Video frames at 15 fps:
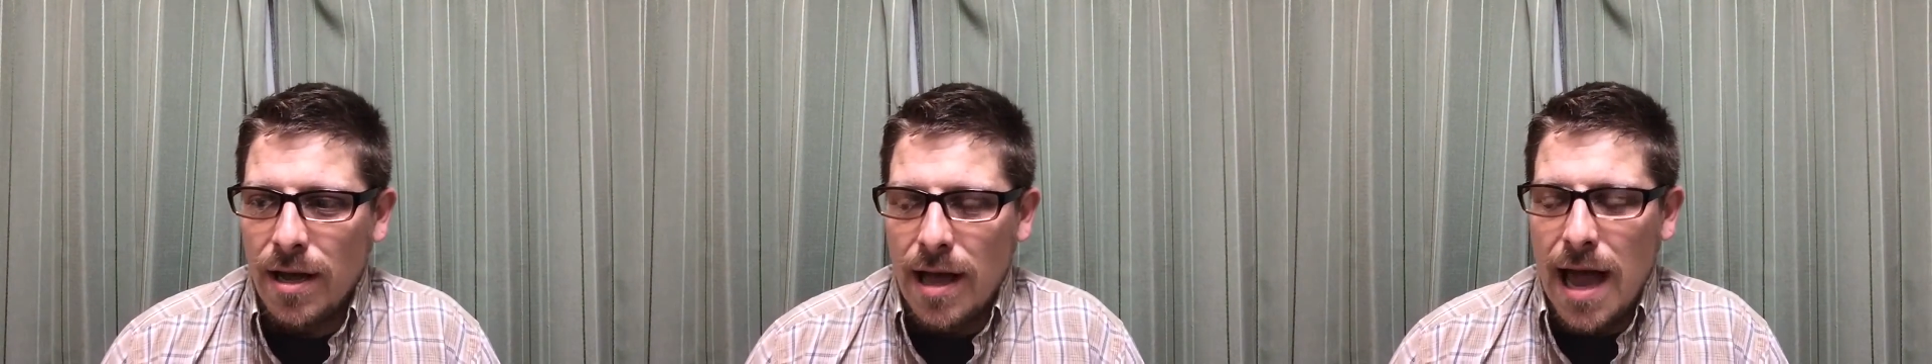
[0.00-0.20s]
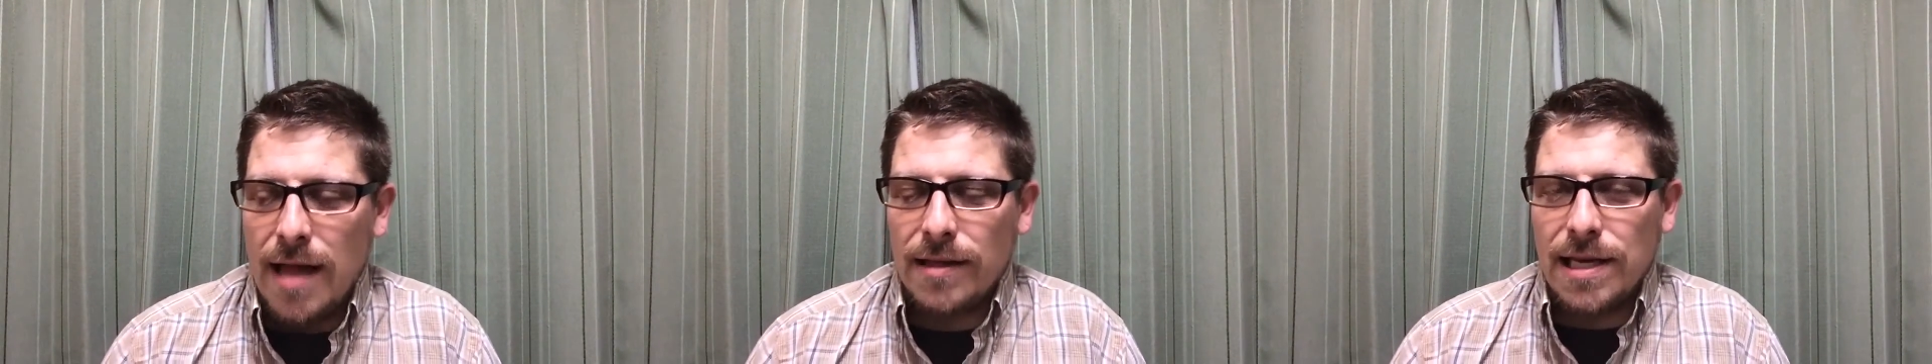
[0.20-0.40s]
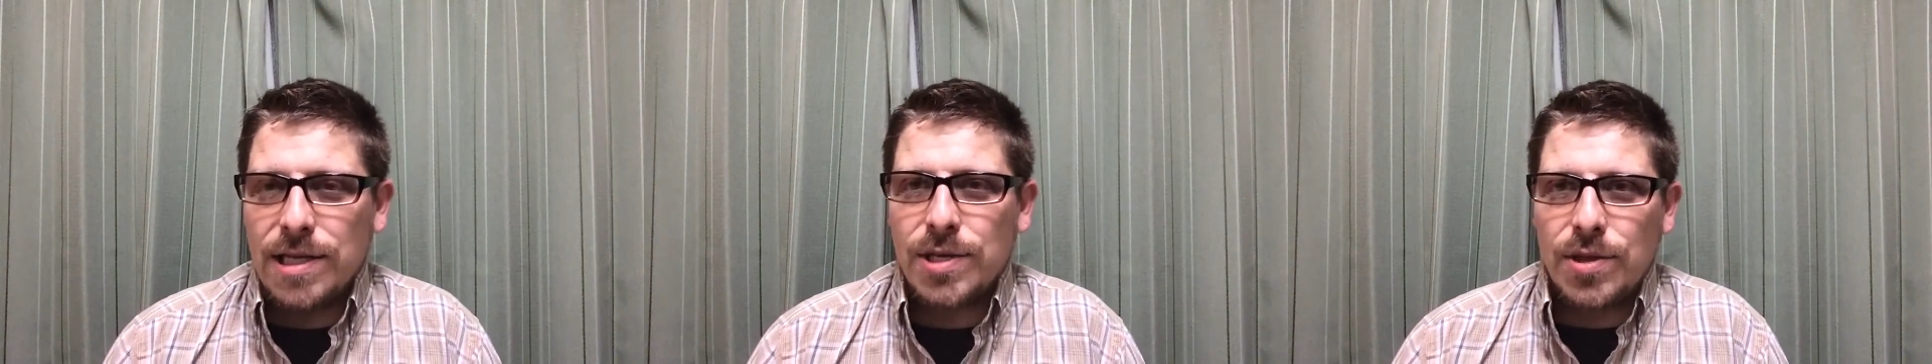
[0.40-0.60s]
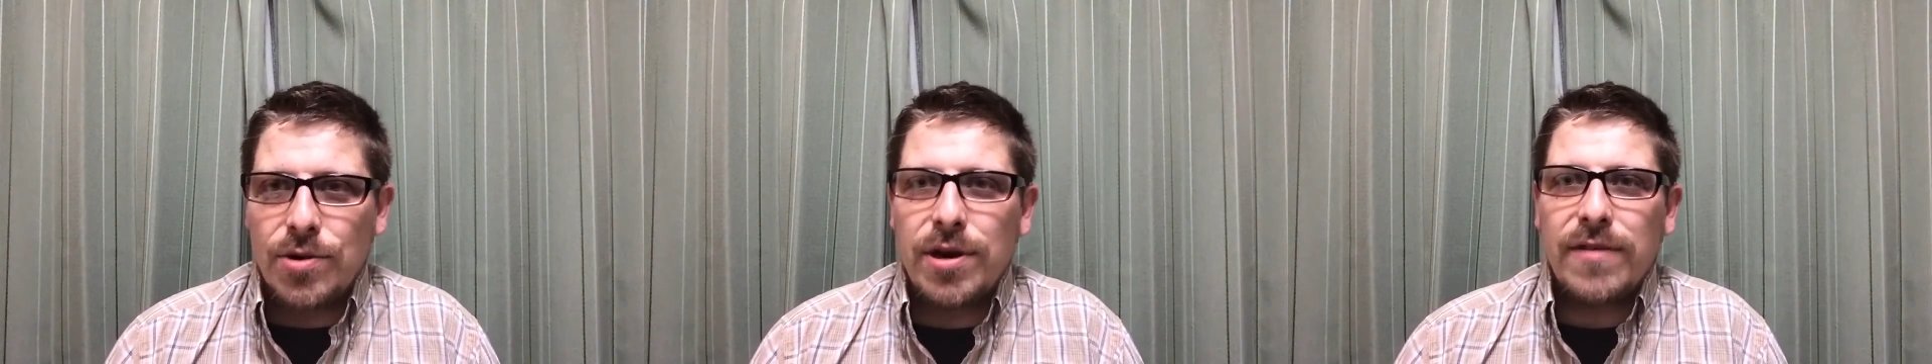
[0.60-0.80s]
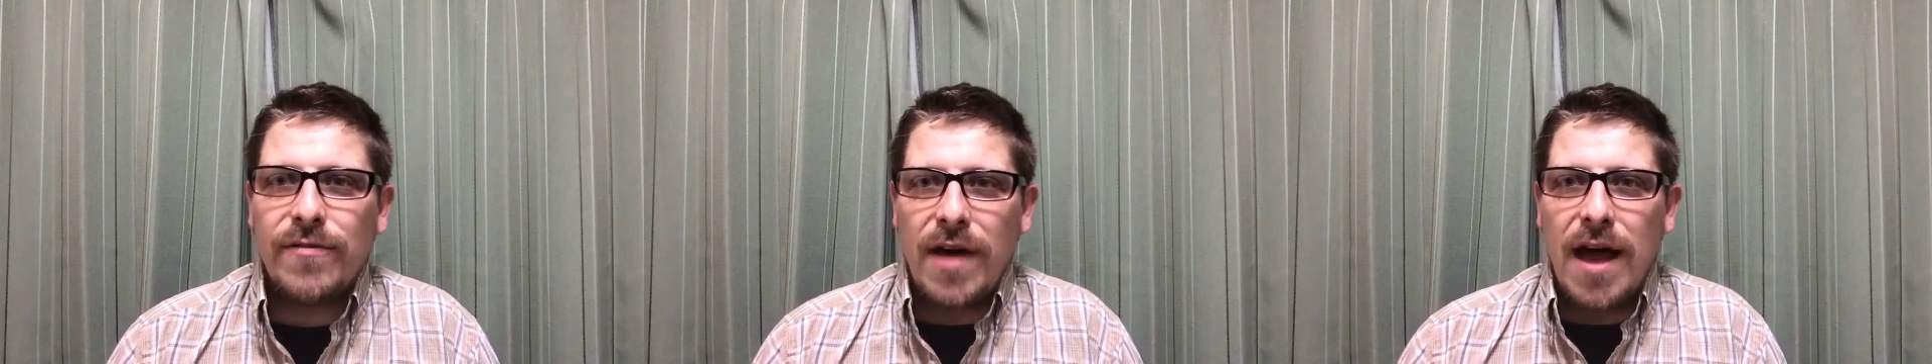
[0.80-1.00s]
At least
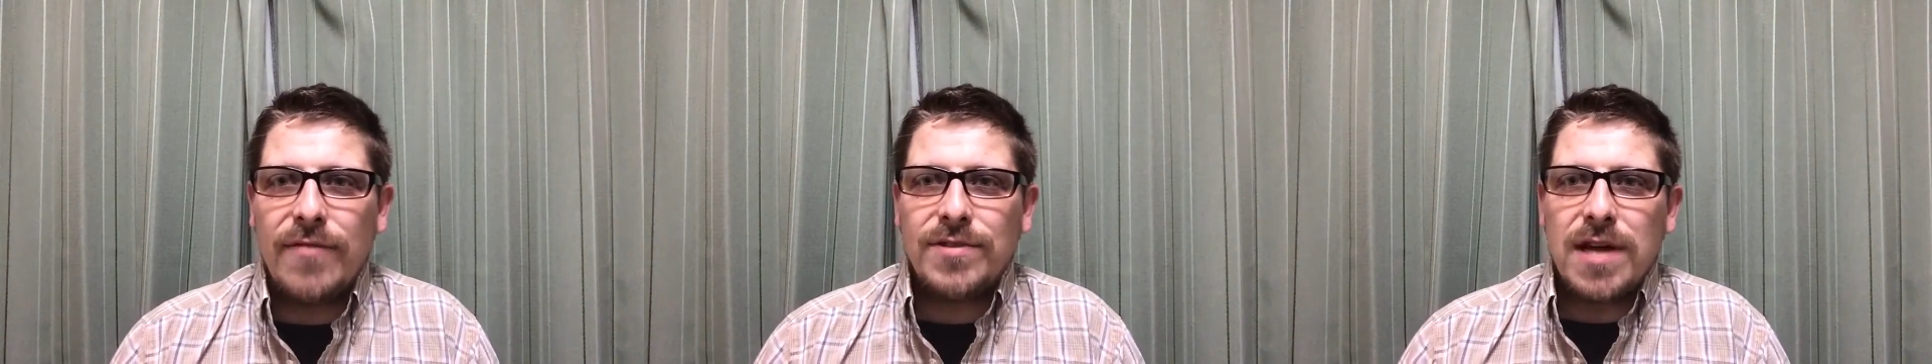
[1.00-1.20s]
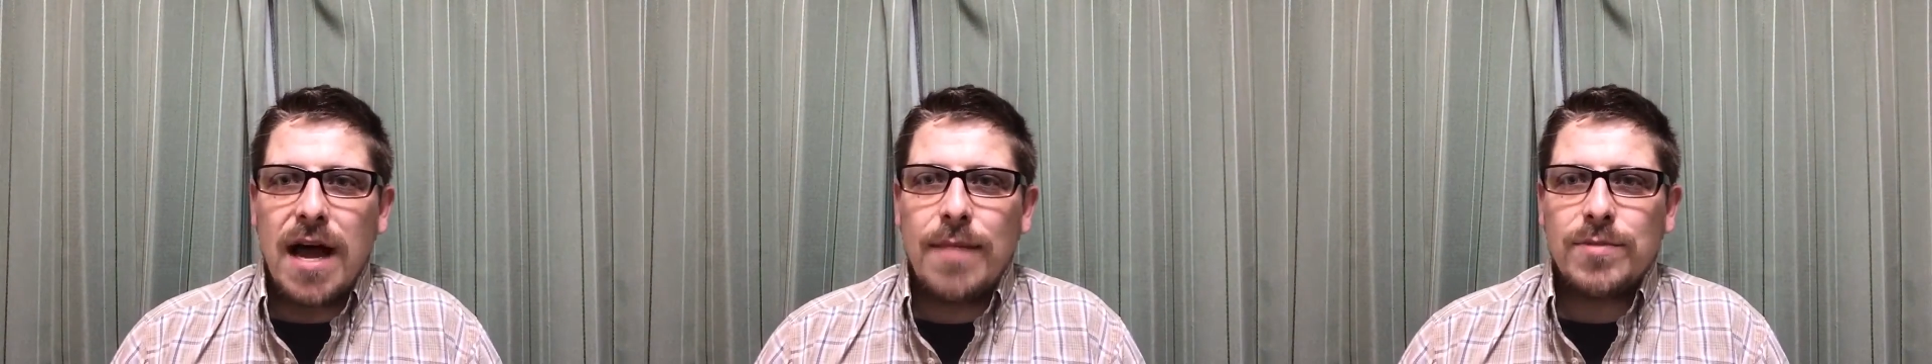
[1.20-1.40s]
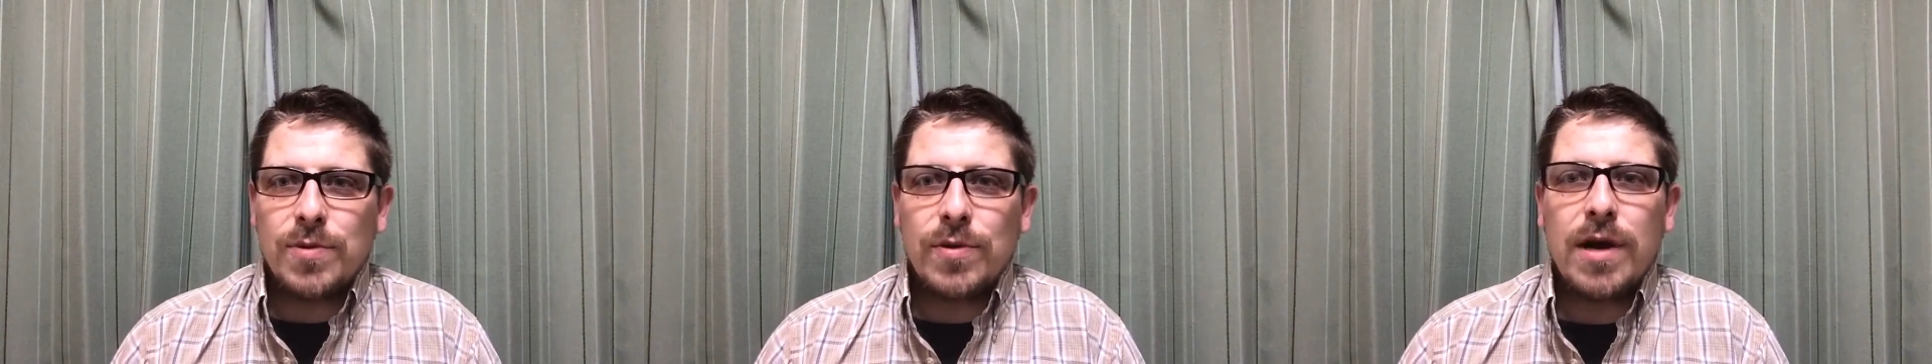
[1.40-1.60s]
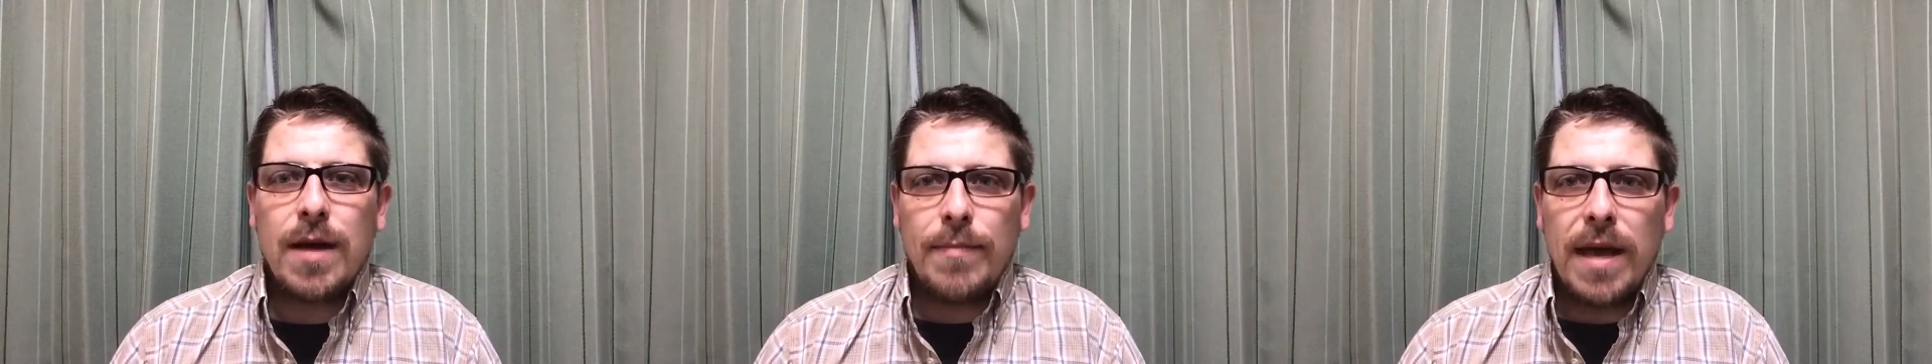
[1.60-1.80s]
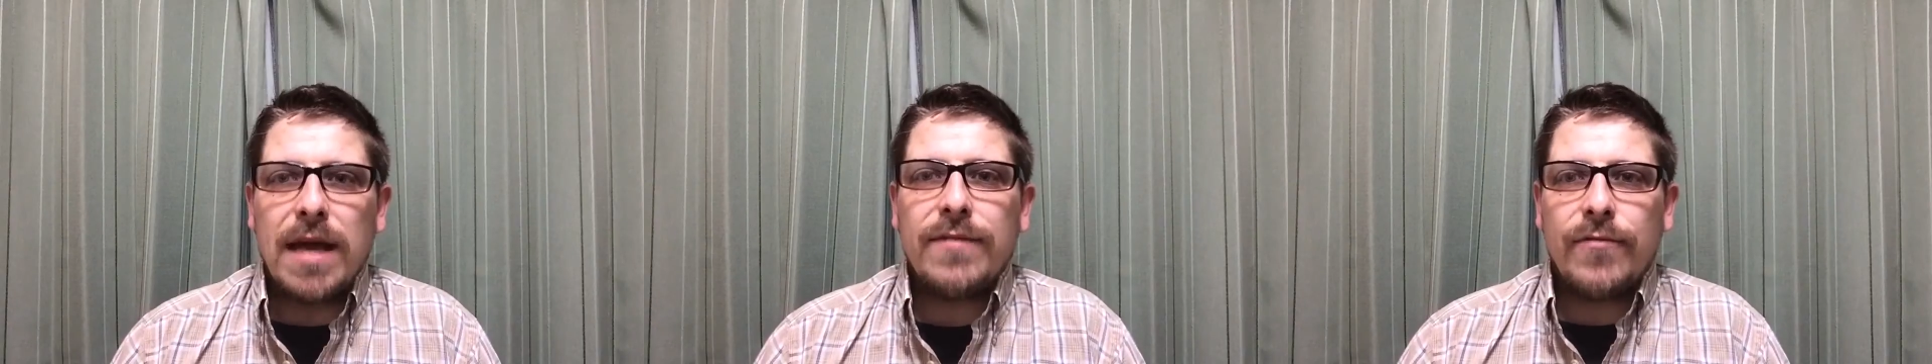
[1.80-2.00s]
35 times what I
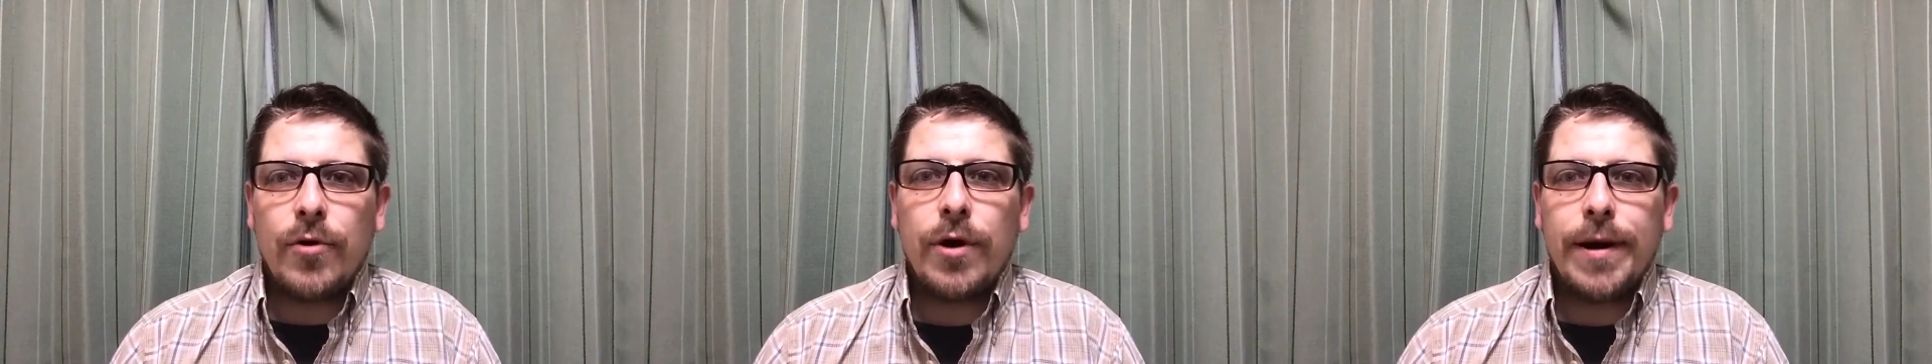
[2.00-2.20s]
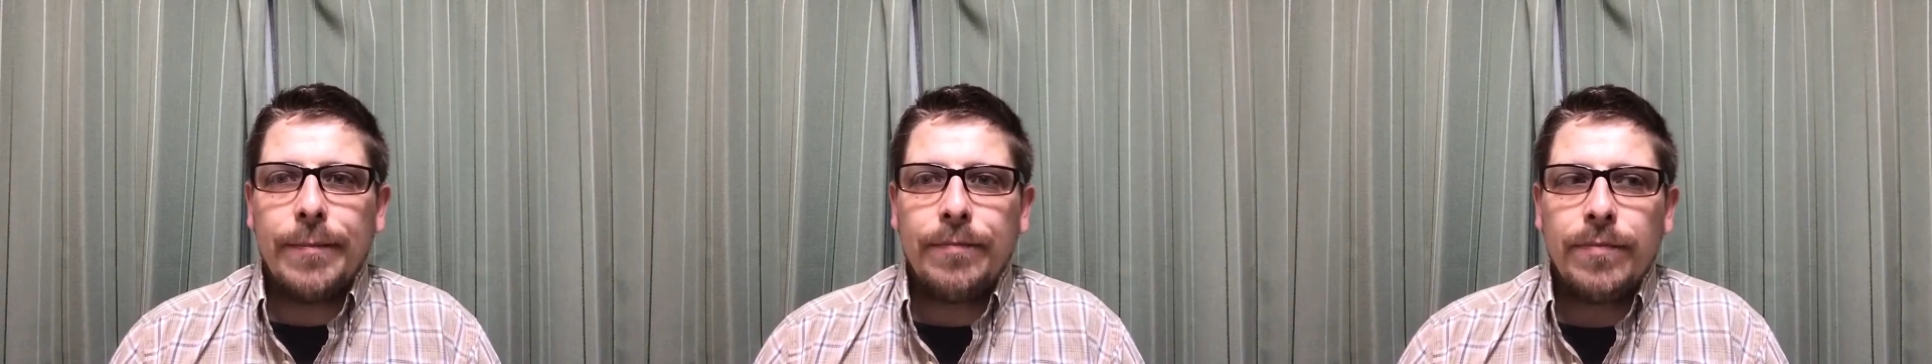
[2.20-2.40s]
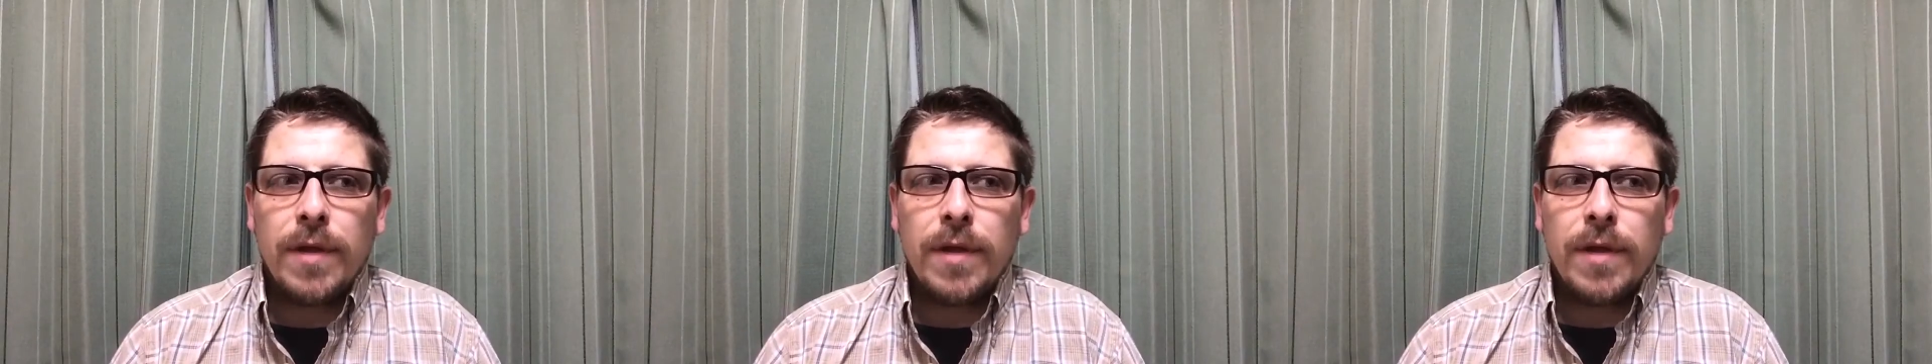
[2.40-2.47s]
paid for it.